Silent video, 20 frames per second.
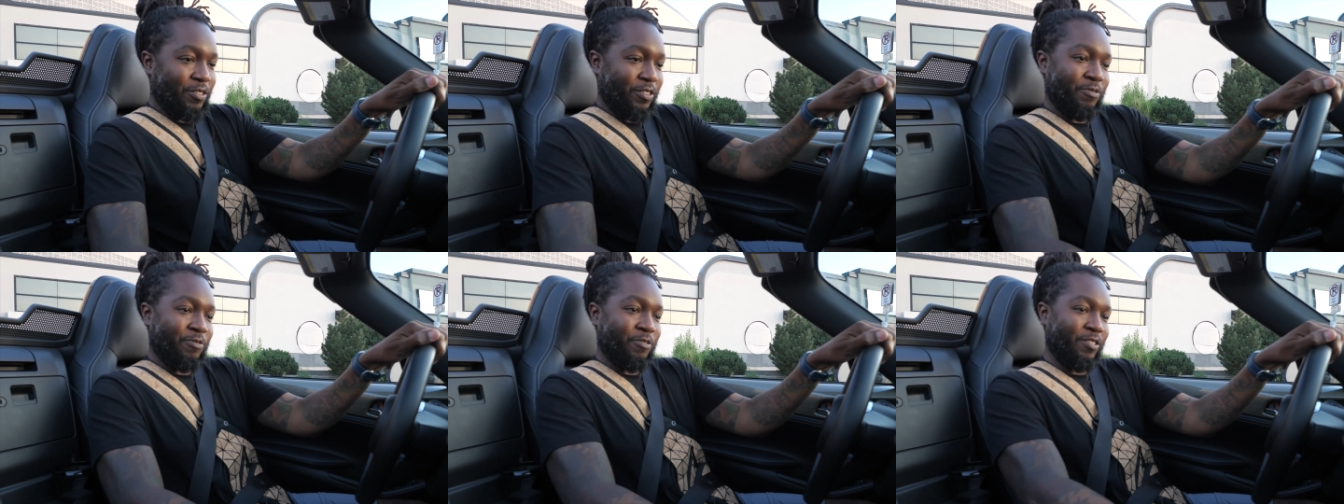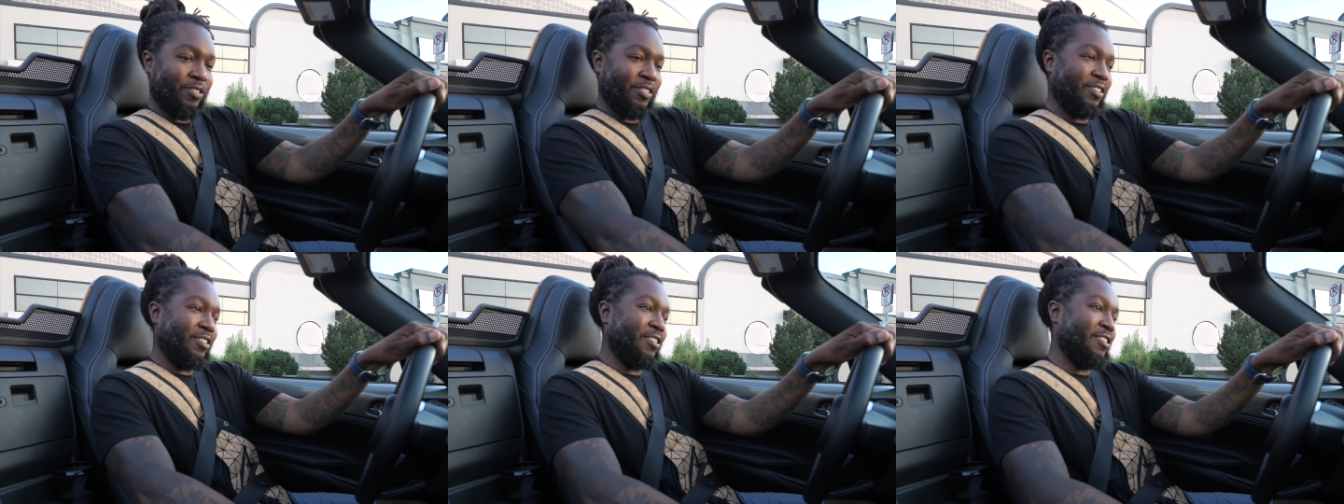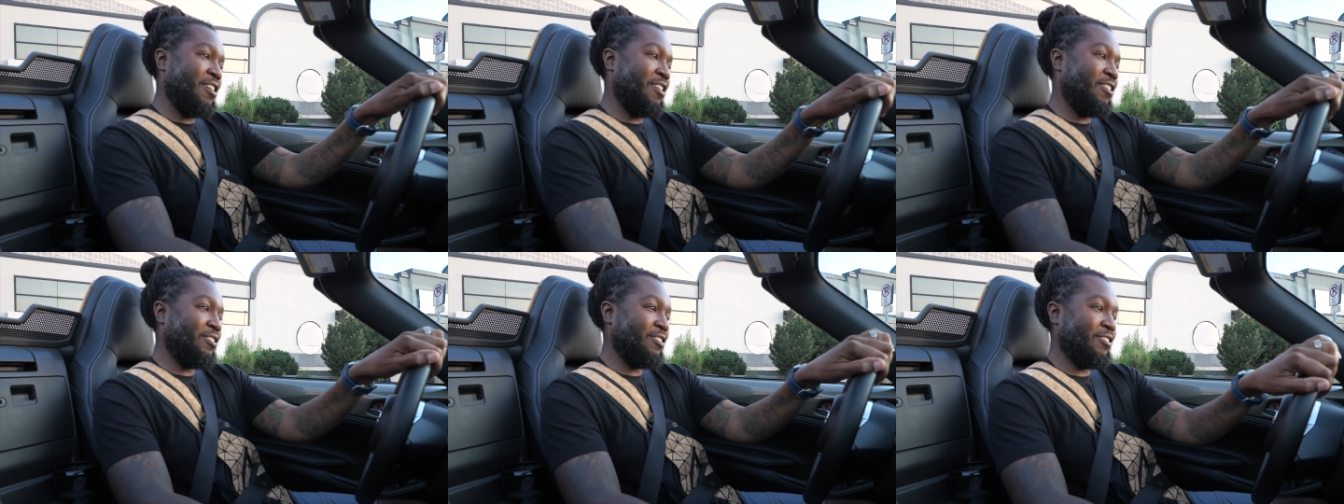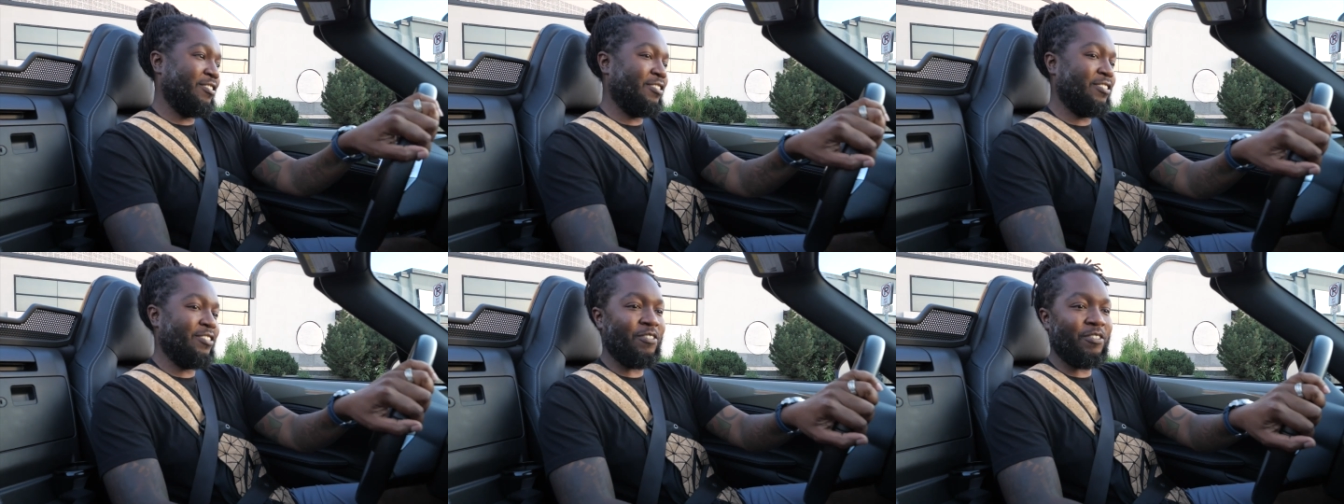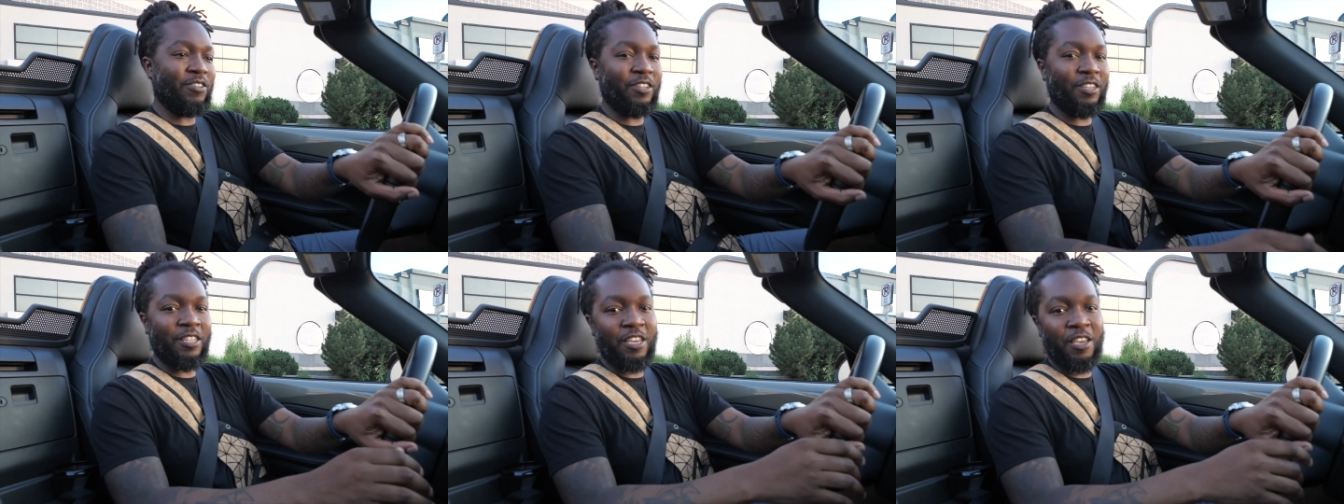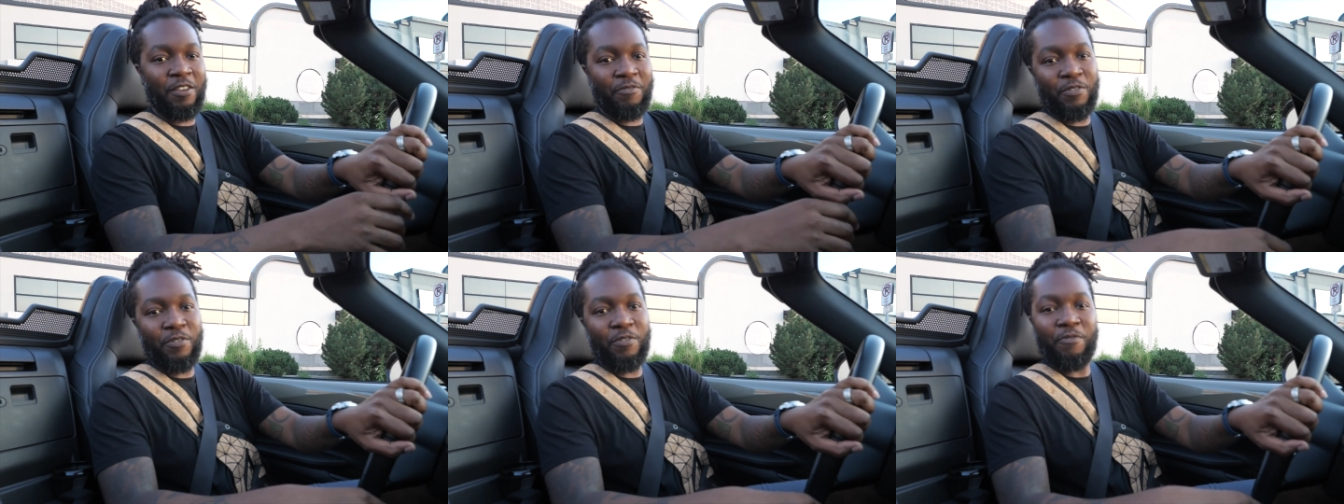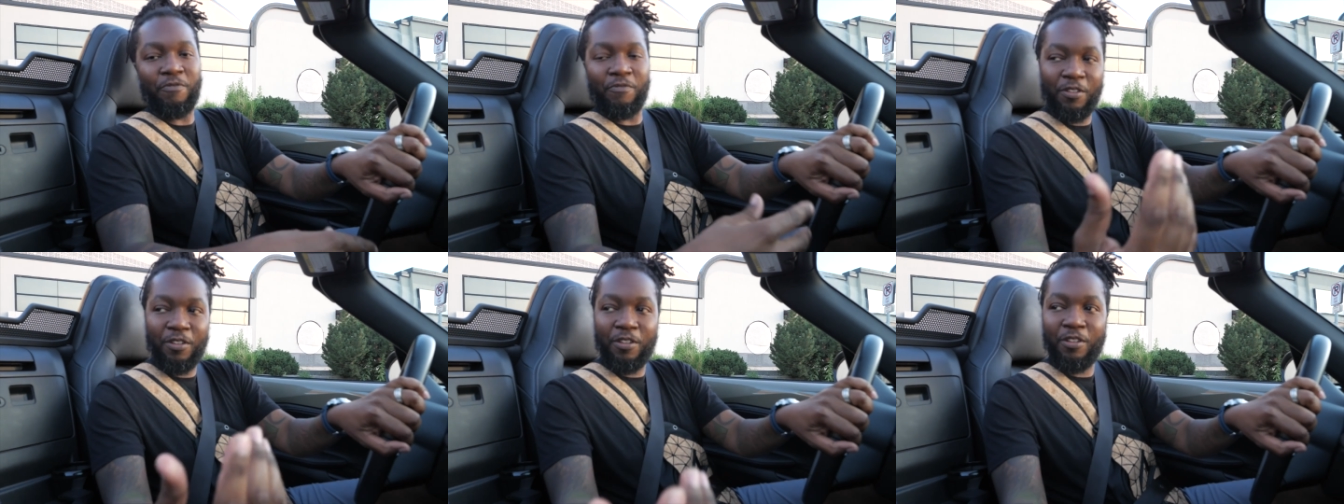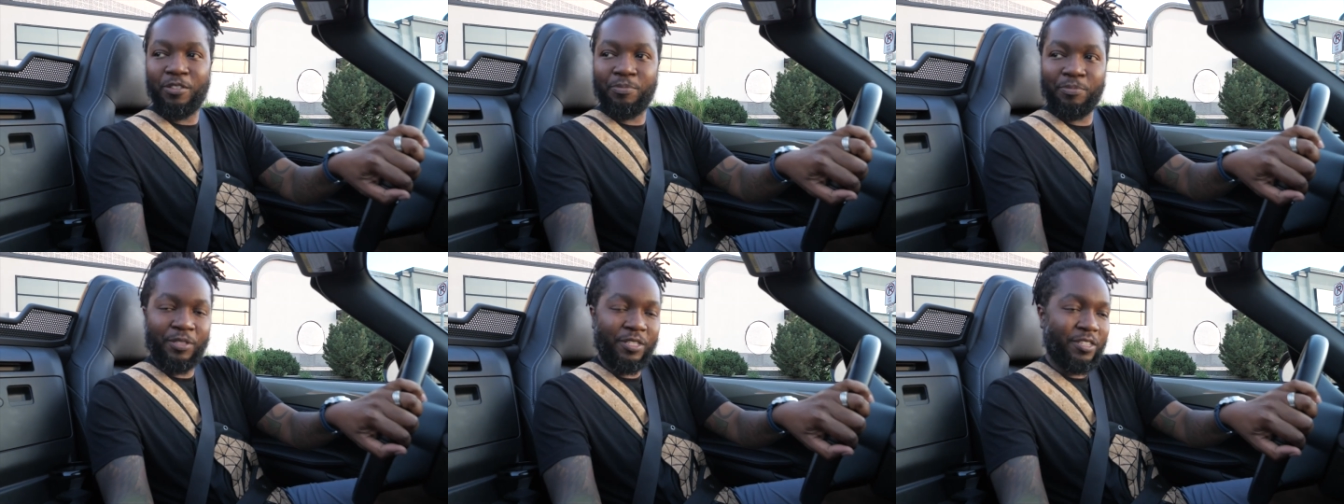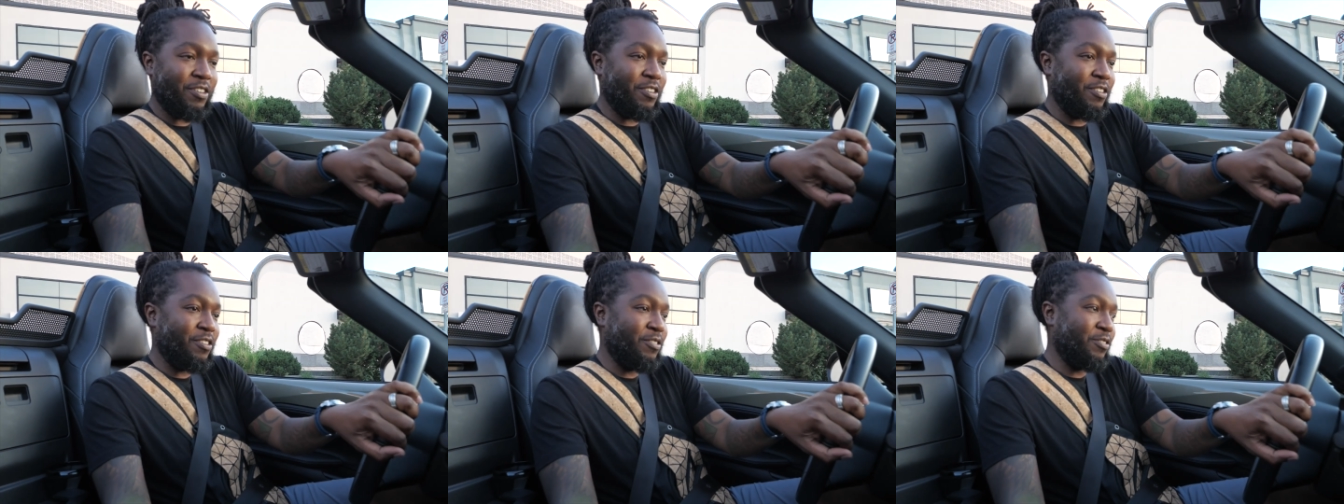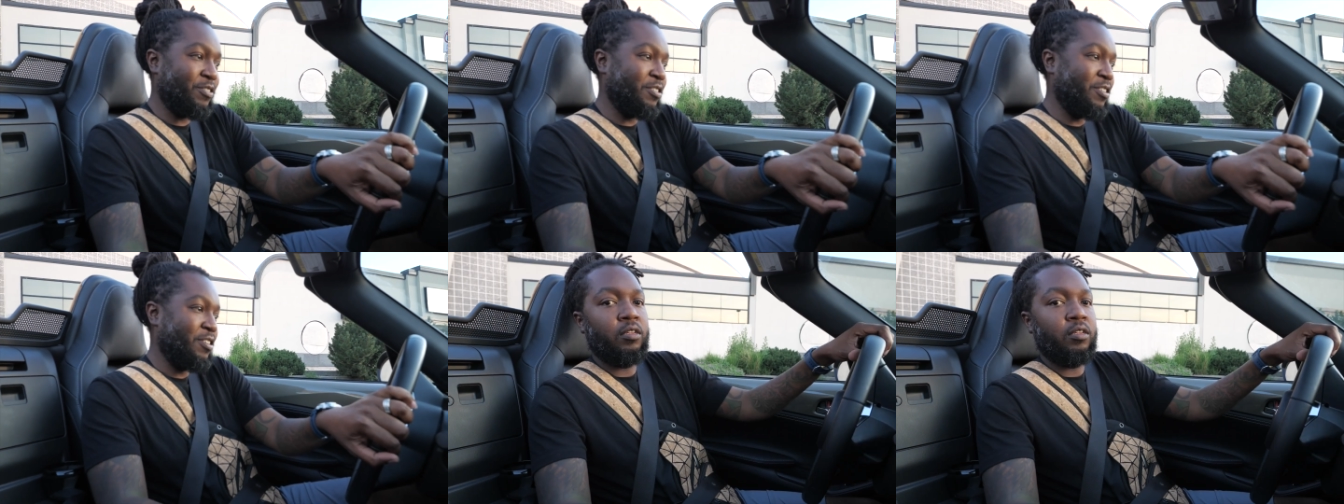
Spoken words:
she wants the car, so she's gonna leave you for those materials.